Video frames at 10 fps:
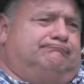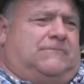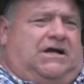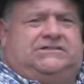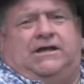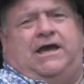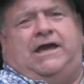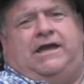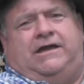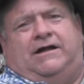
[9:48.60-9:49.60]
I said,
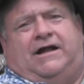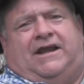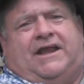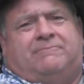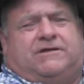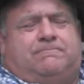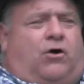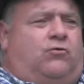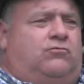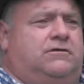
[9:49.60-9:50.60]
"Hey, I got an empty
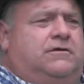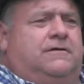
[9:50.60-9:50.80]
boat.